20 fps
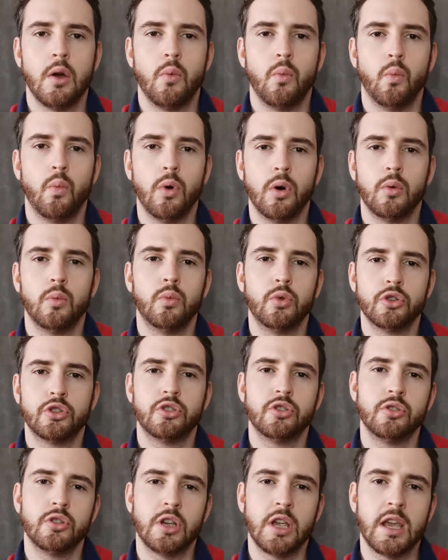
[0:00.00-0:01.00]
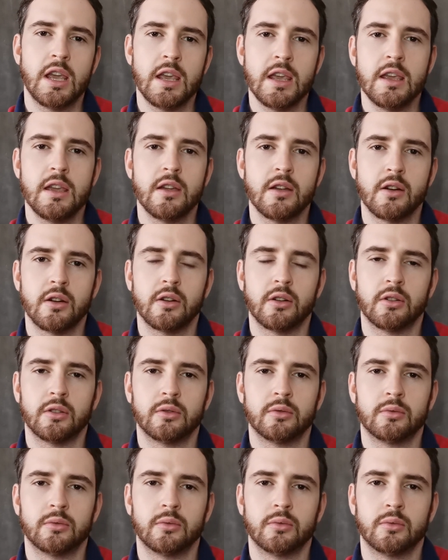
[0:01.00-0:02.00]
what would you hear
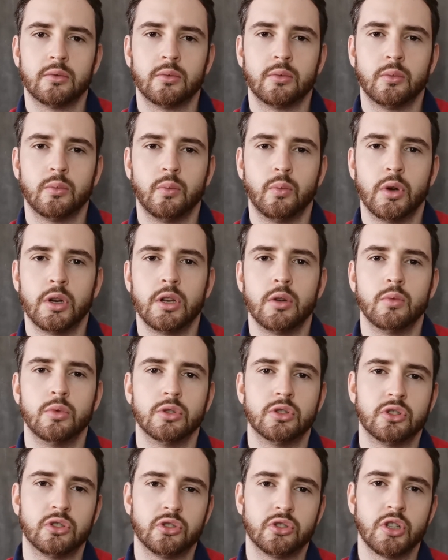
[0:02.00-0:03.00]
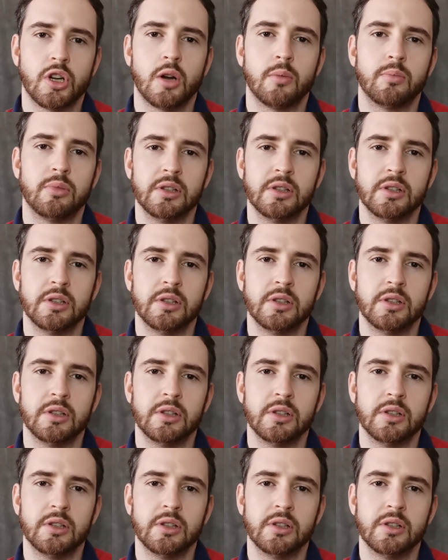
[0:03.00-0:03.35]
when you would stop